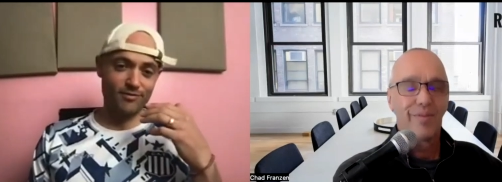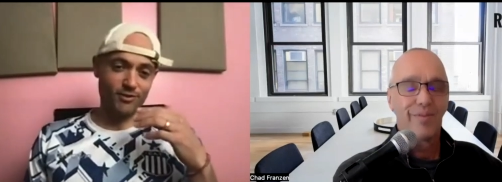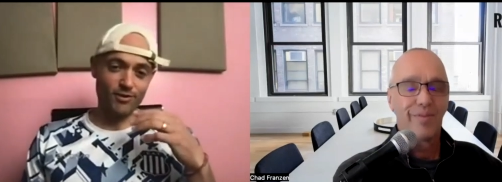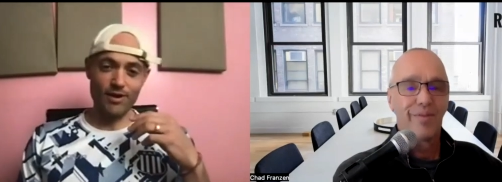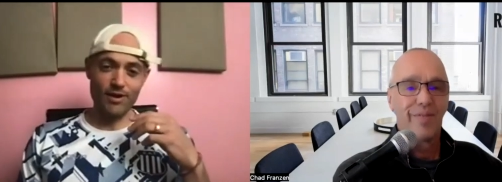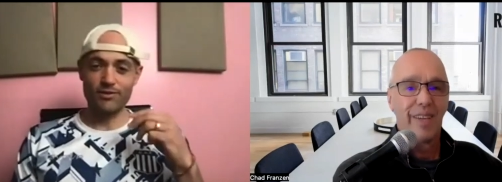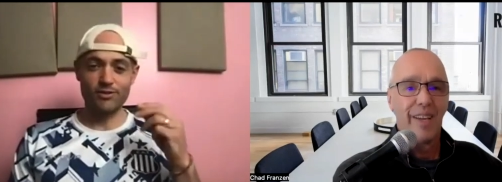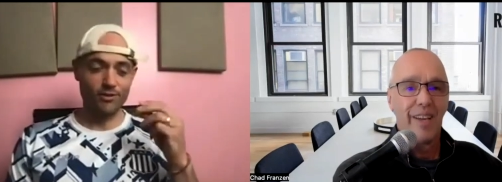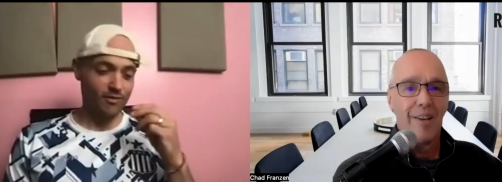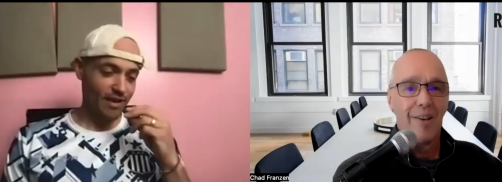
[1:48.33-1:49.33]
Speaker 1: So I would
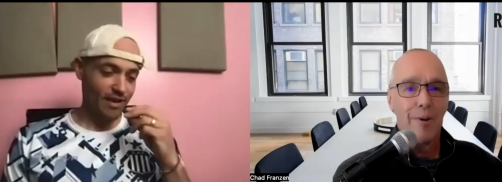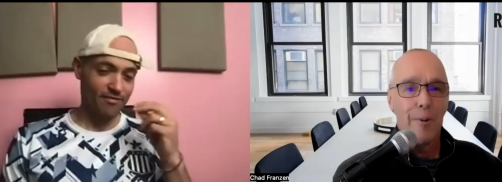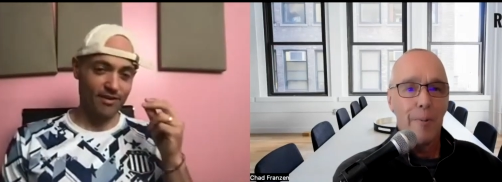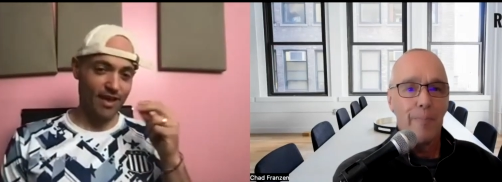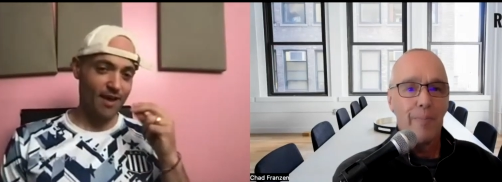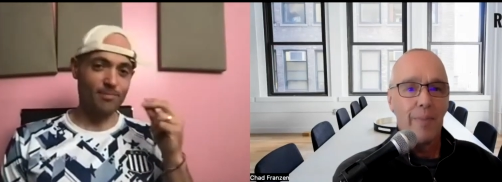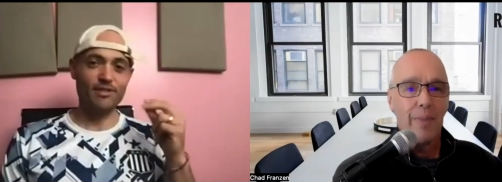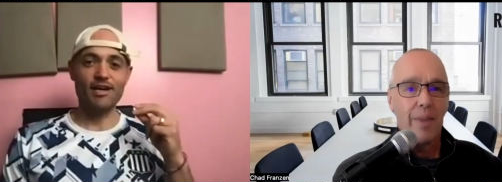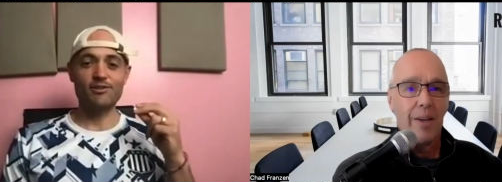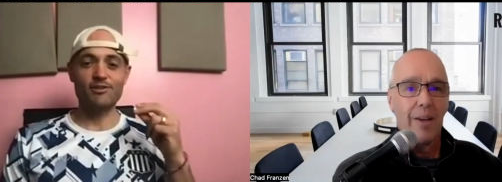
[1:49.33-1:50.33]
sort of have an
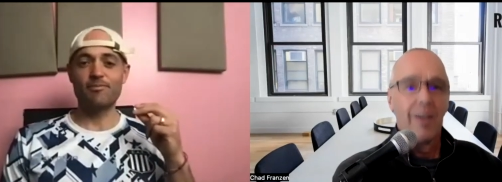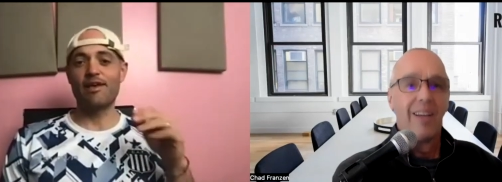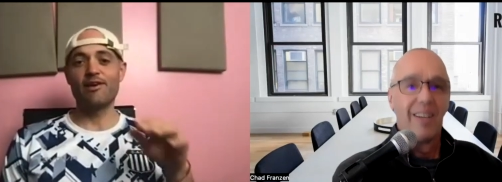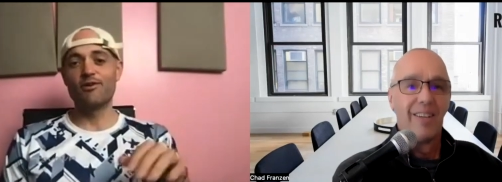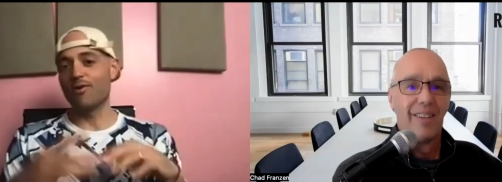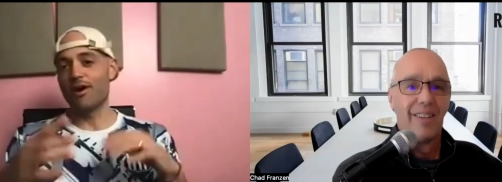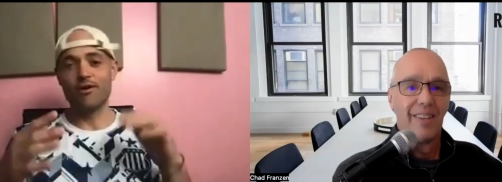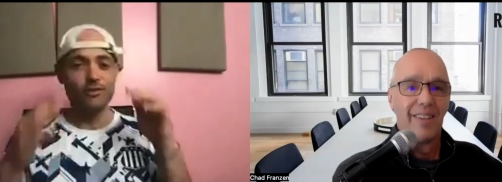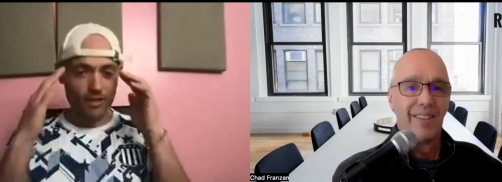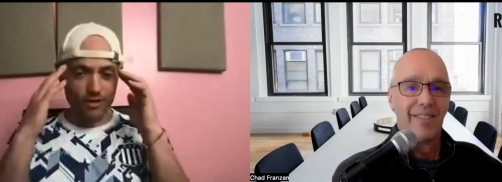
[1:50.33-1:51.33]
appetizer bagel while I
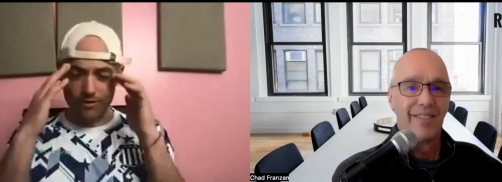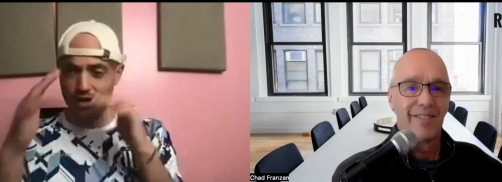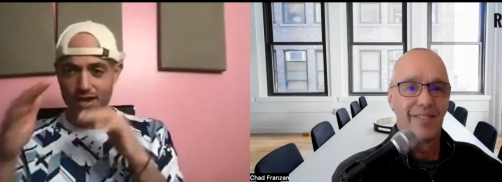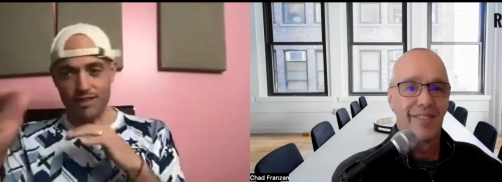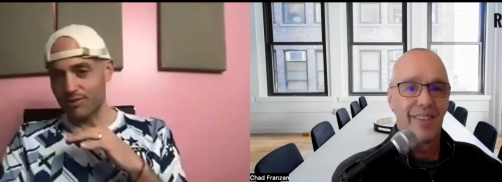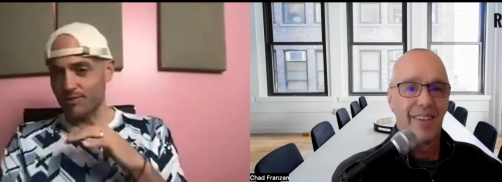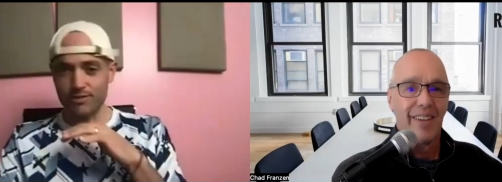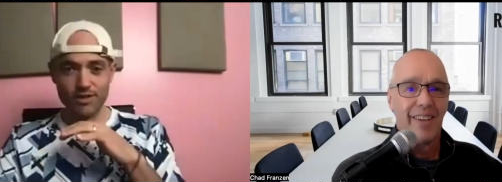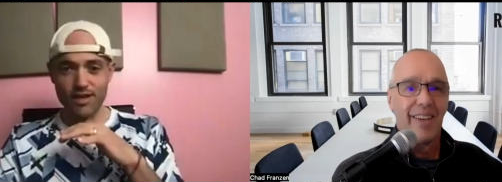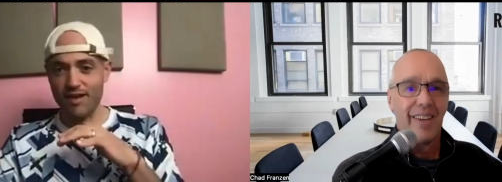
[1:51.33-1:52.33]
was like, okay, and this one's
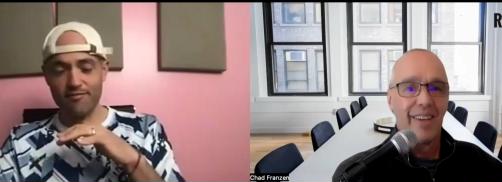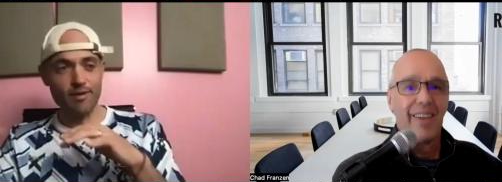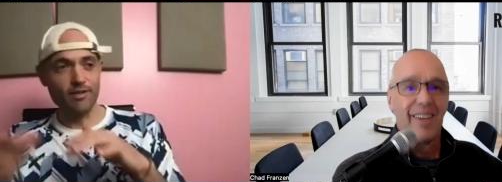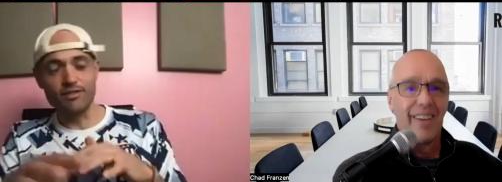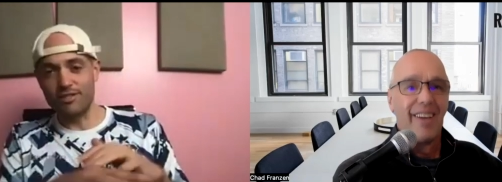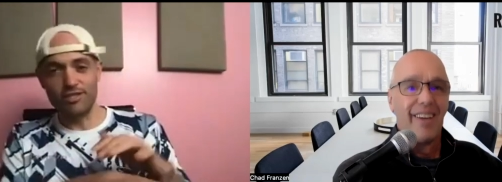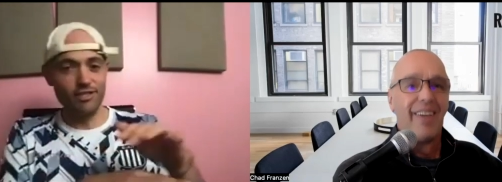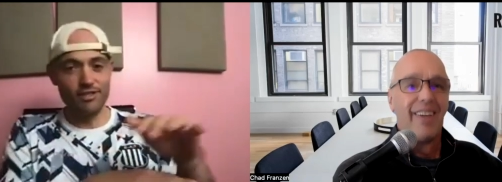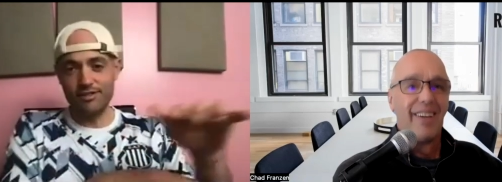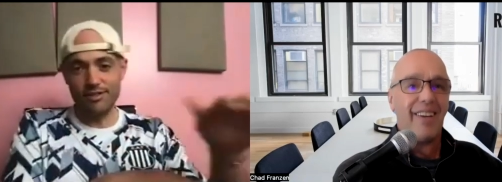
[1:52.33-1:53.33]
gonna have melted
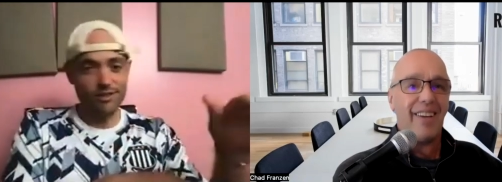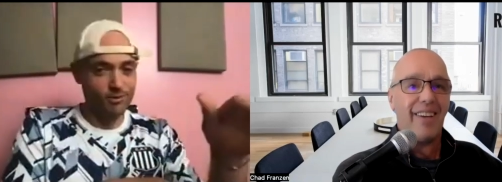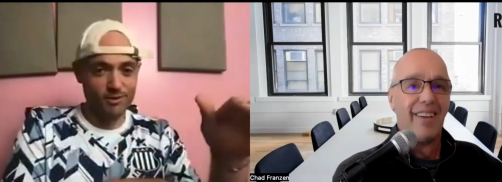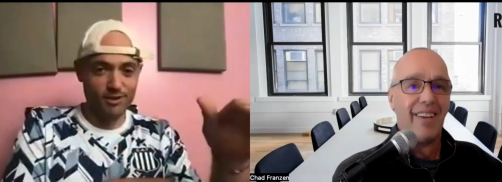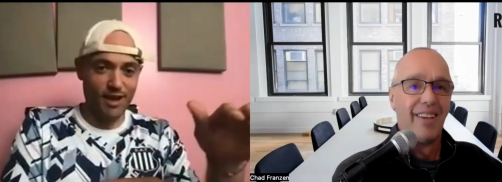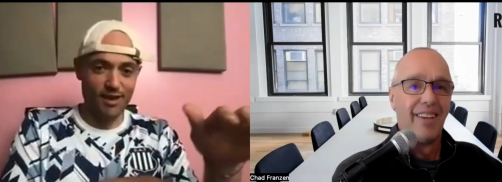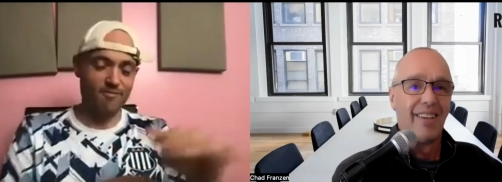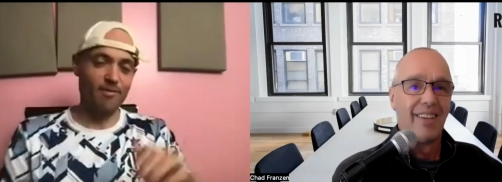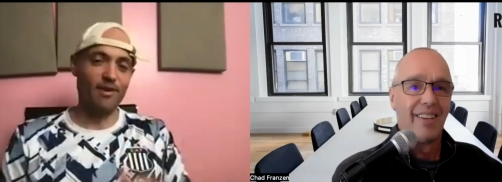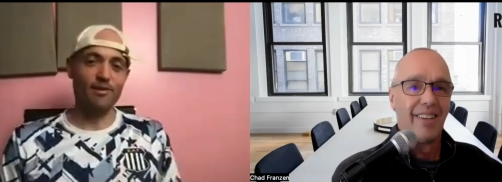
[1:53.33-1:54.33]
cheese, and this one's gonna
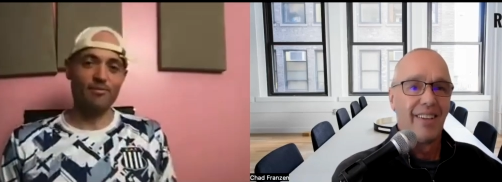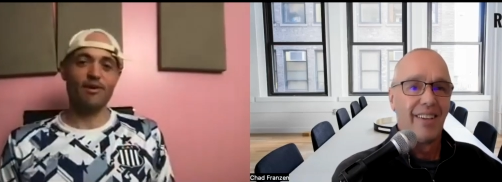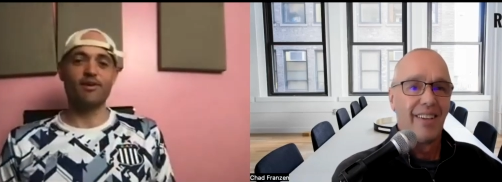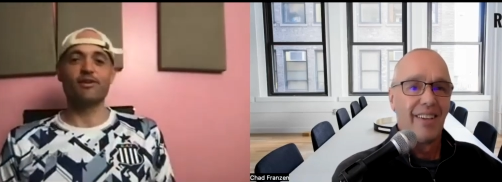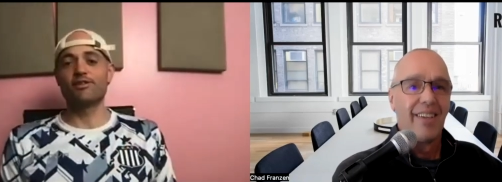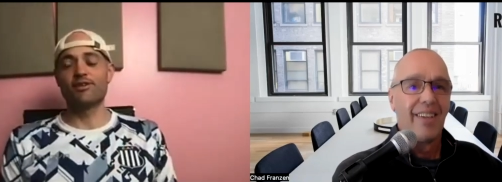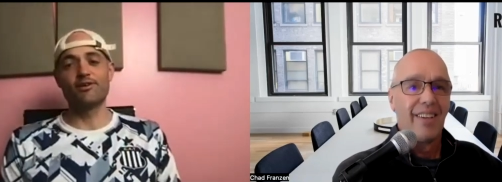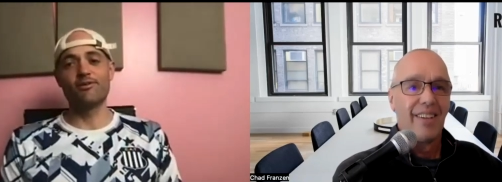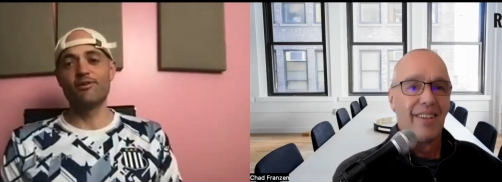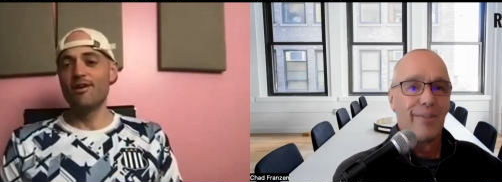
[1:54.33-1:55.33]
have peanut butter.
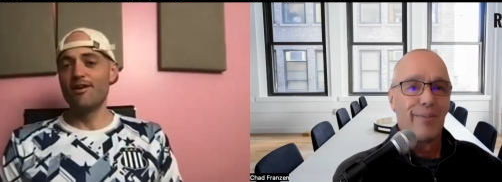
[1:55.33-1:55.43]
So